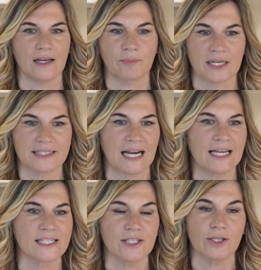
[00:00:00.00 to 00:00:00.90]

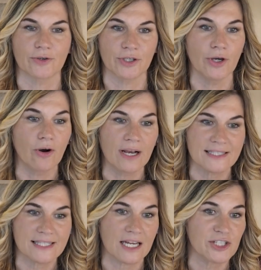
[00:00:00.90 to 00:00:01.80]
practice your yoga
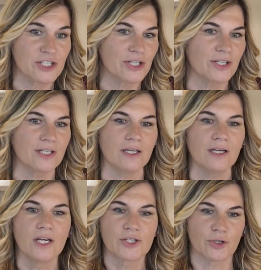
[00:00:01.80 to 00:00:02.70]
section.
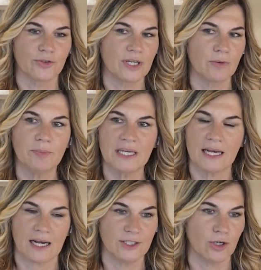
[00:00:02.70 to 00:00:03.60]
So there will be
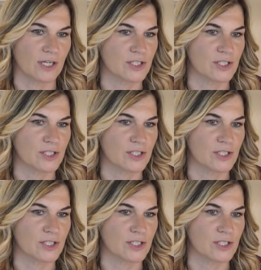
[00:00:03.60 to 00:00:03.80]
a yoga